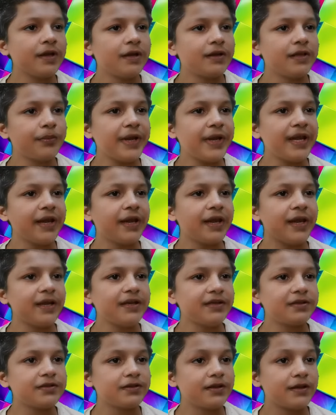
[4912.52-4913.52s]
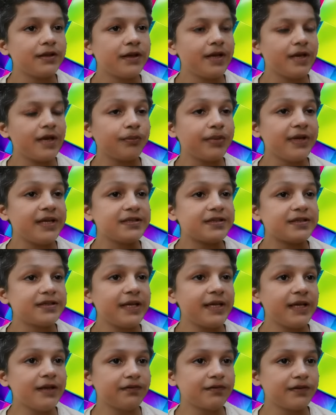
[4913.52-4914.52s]
The big is up his
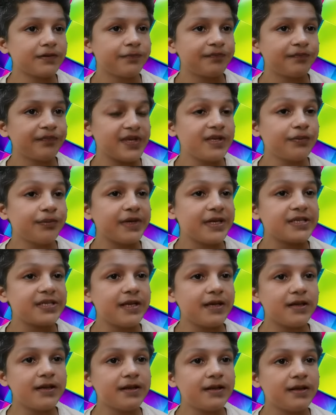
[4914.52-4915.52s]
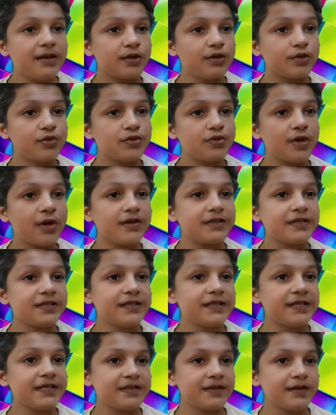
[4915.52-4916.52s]
sleeve is a mystical
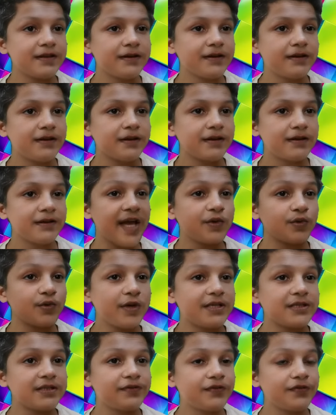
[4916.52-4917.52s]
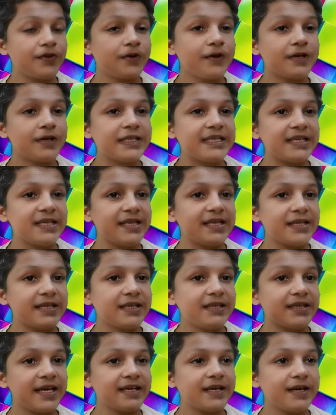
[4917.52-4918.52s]
sorceress that was fertile,
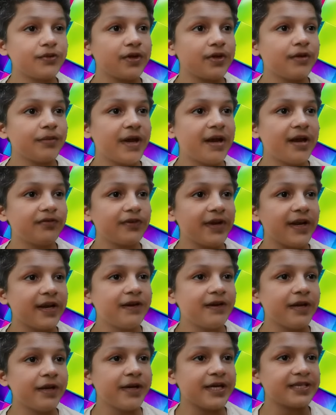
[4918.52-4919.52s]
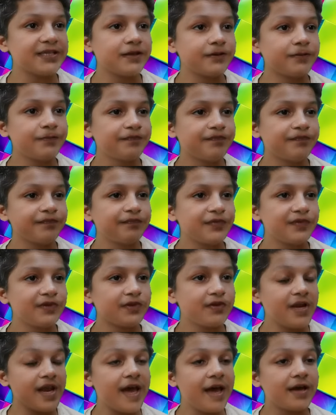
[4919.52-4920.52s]
that outcome of every battle.
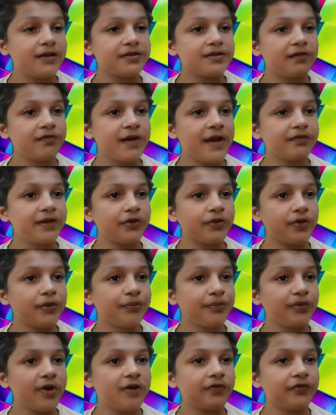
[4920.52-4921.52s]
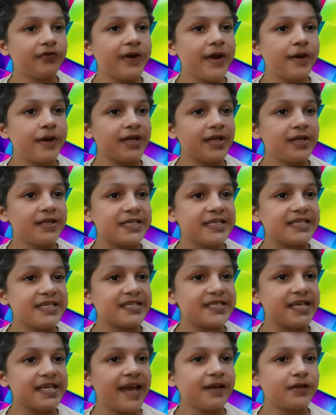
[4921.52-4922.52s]
So the last surviving group of rebels
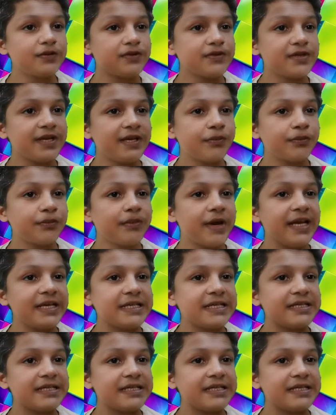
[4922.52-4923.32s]
decide to send a mighty